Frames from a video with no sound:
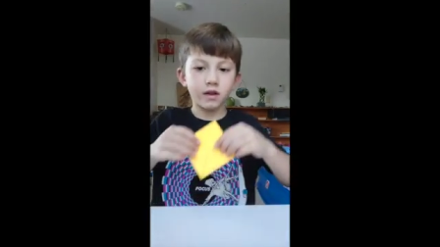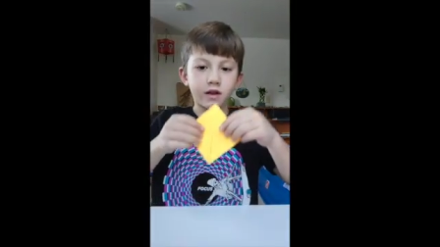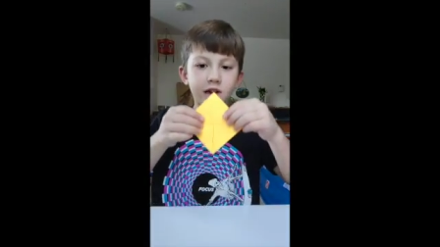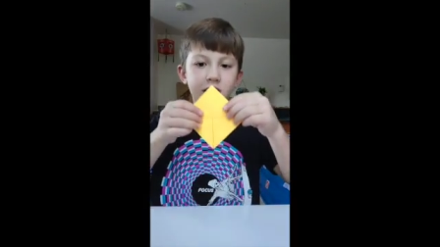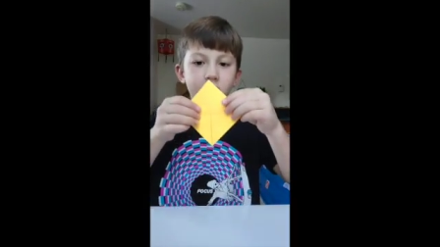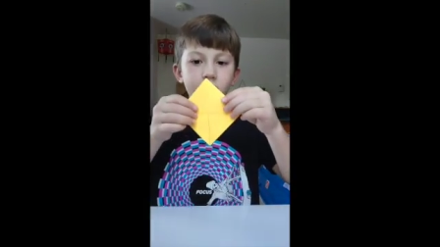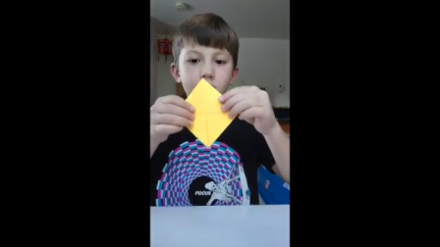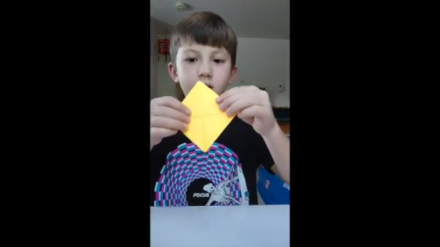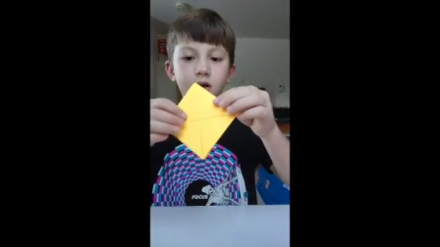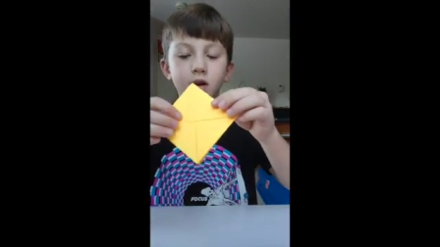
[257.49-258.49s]
Now,
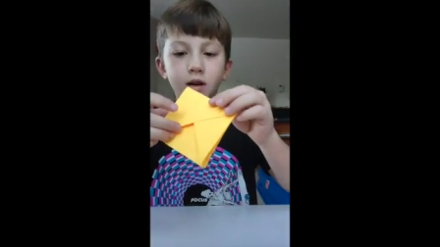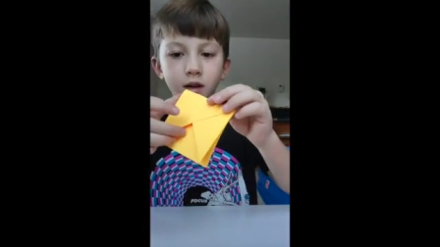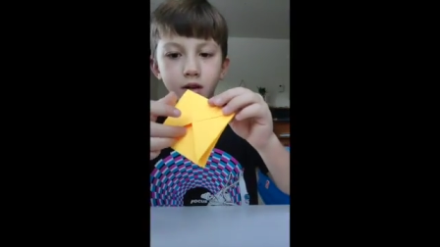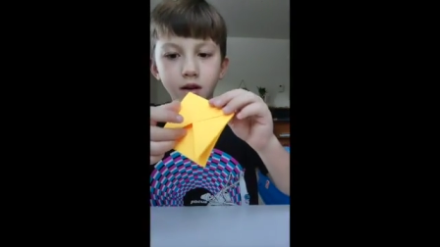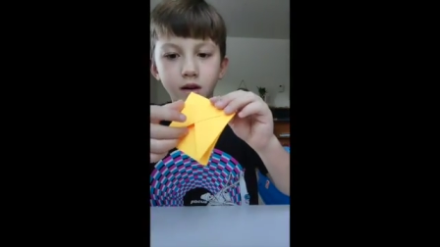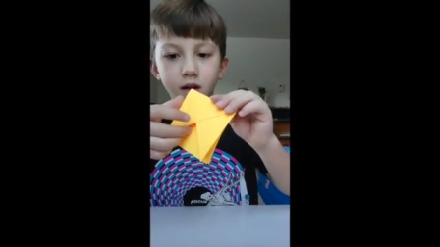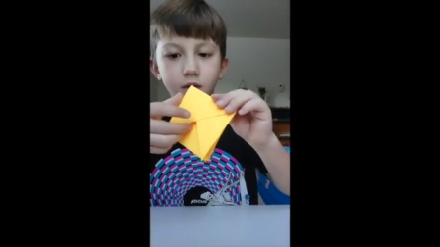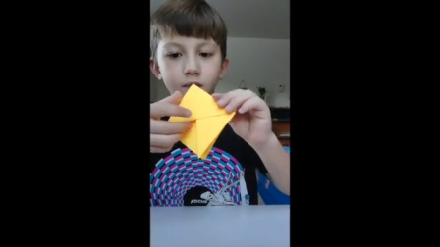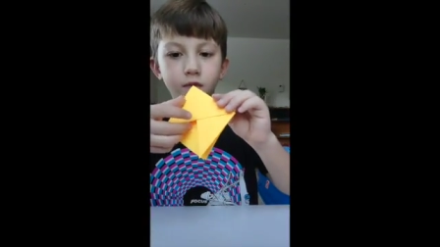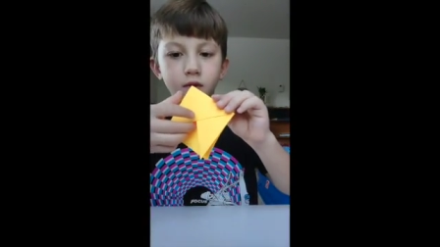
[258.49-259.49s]
I
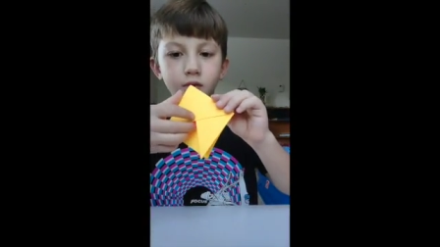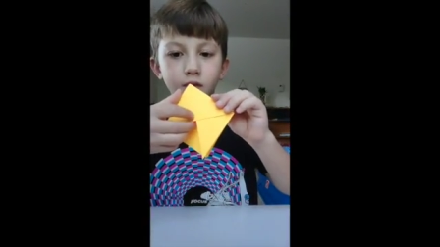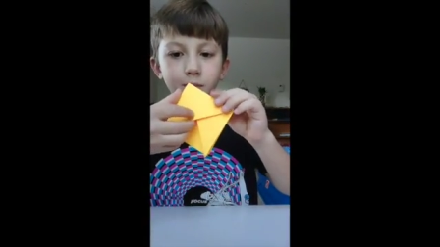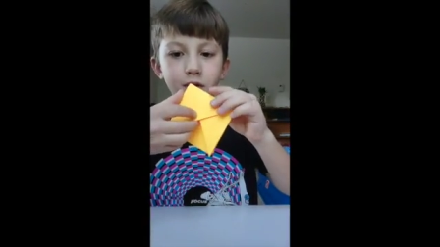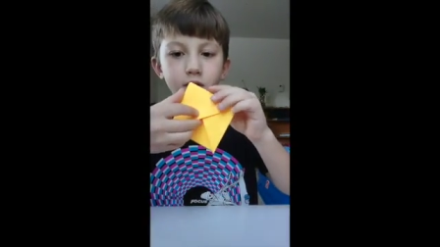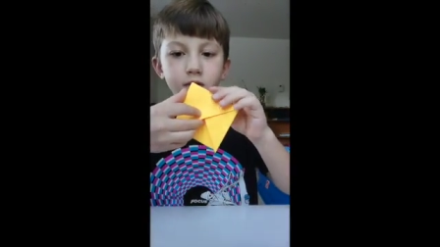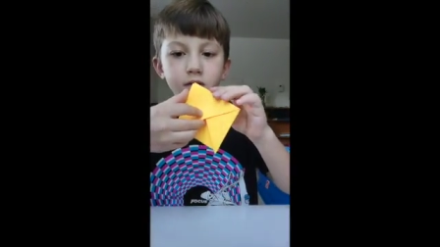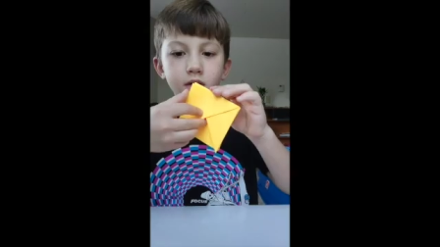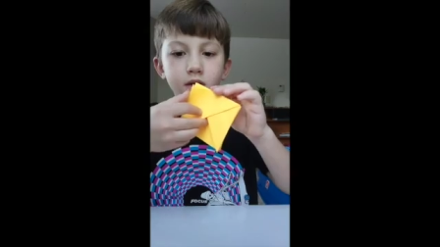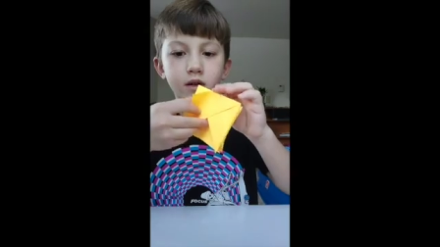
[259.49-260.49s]
have this flap here,
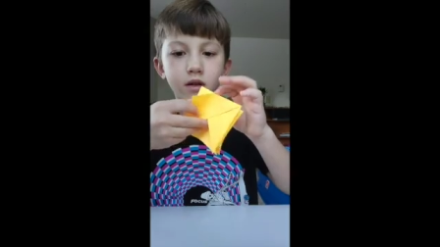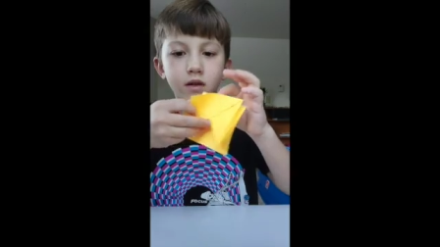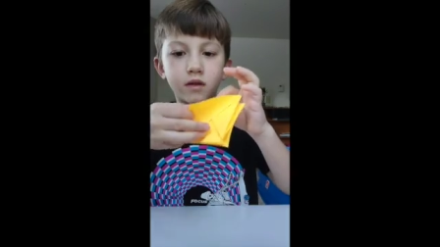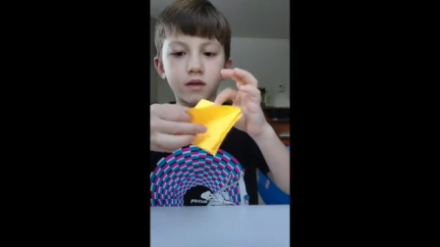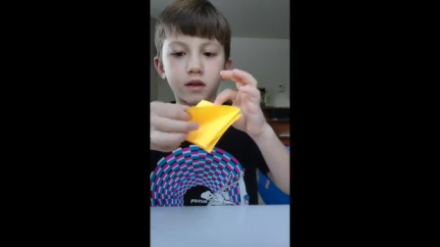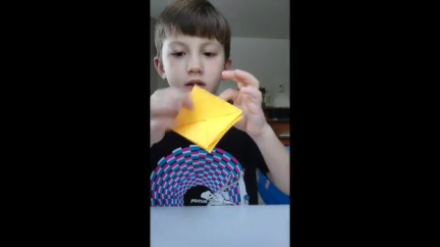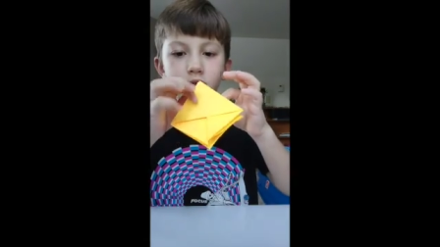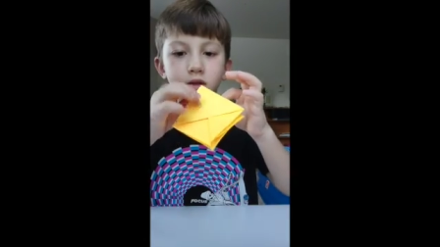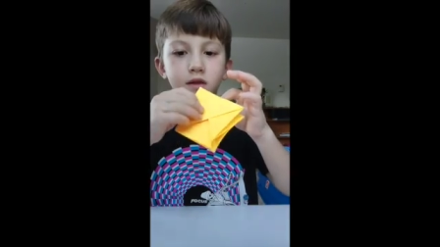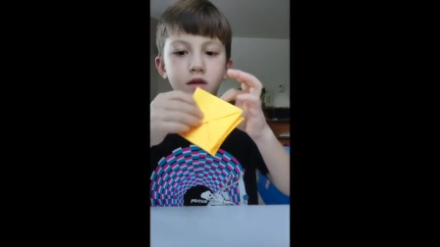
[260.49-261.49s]
just like
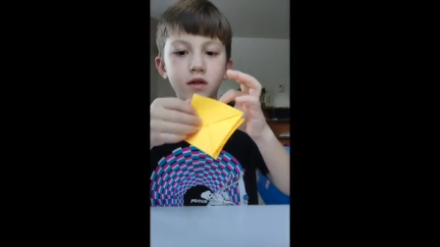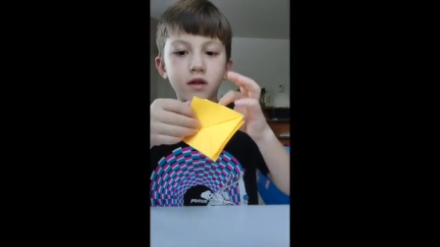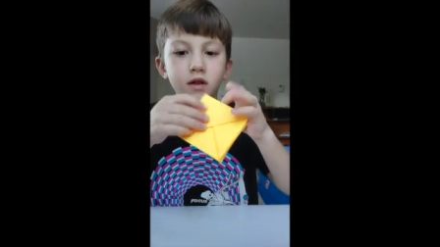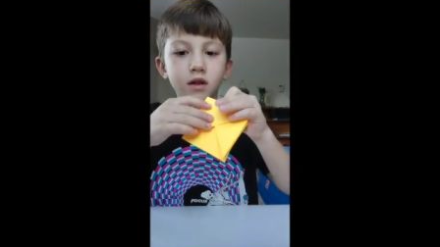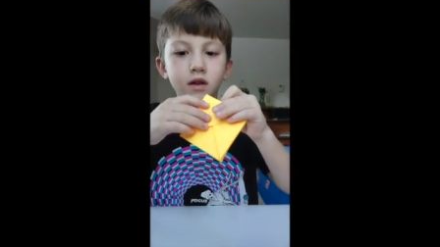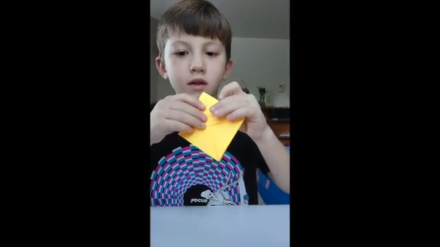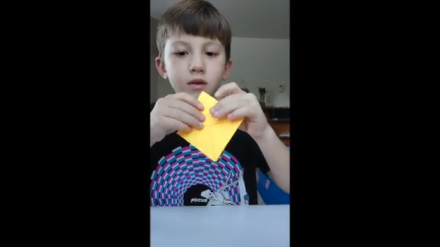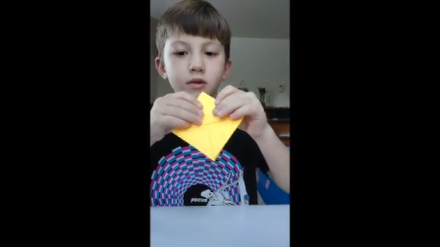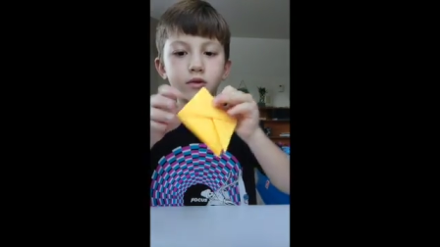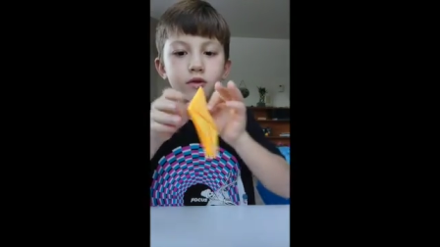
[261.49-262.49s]
this.
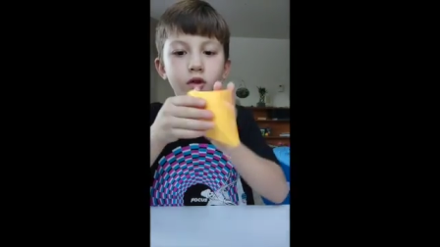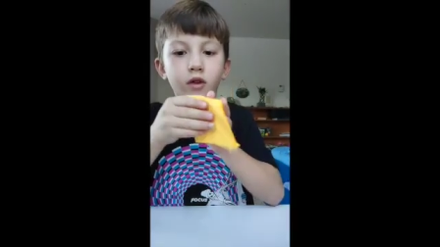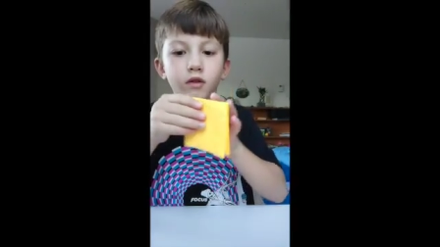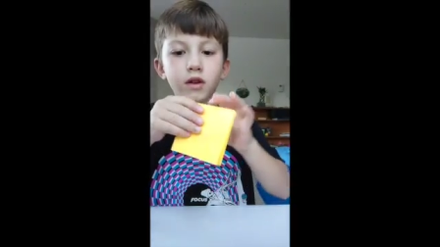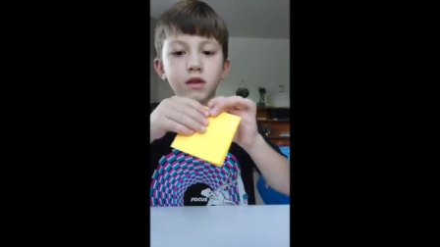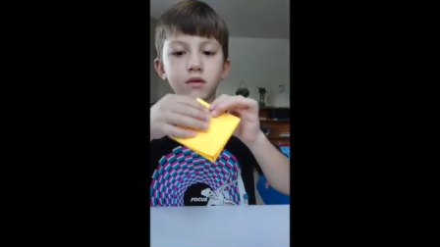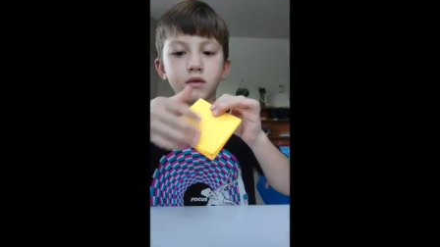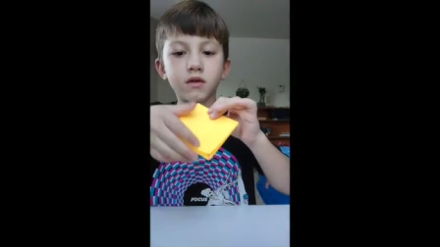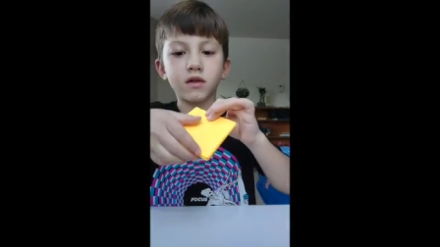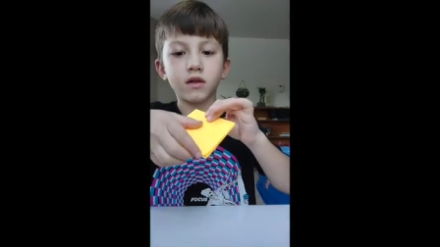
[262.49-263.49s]
Turn
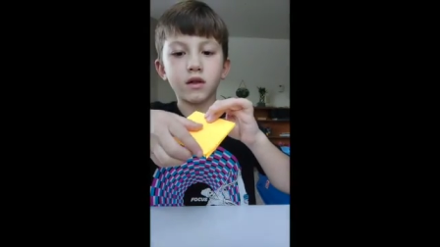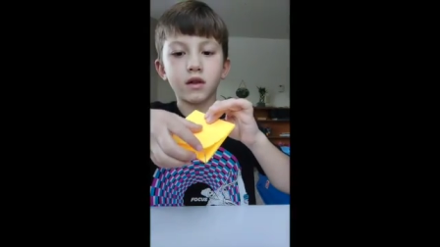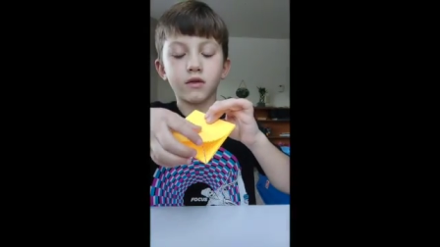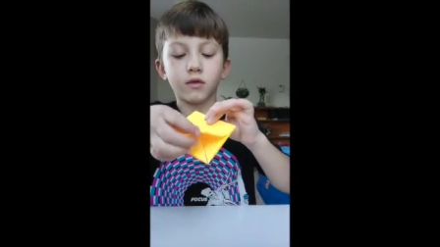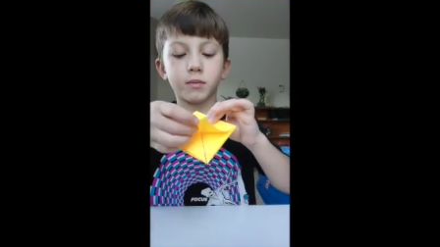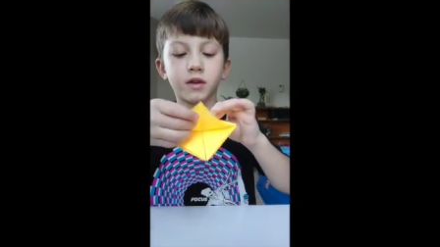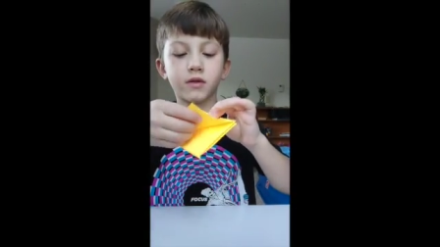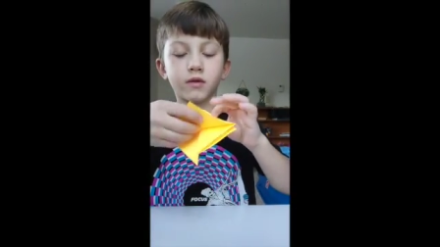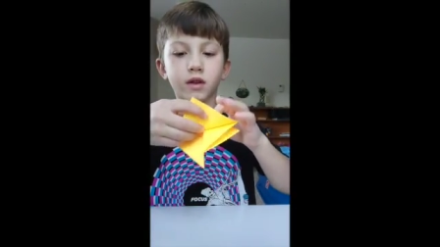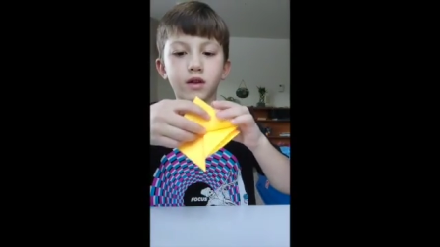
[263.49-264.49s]
around and repeat
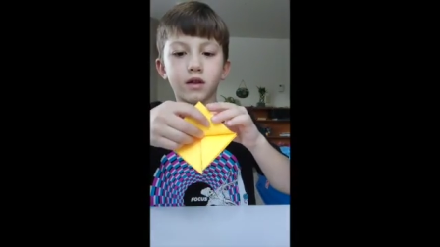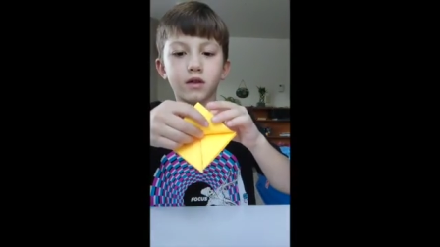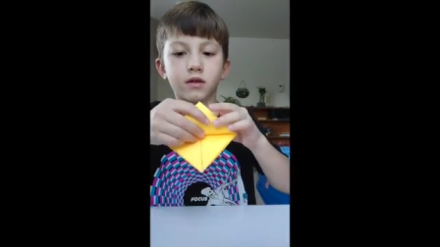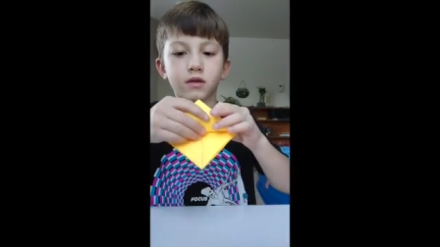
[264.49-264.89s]
right here.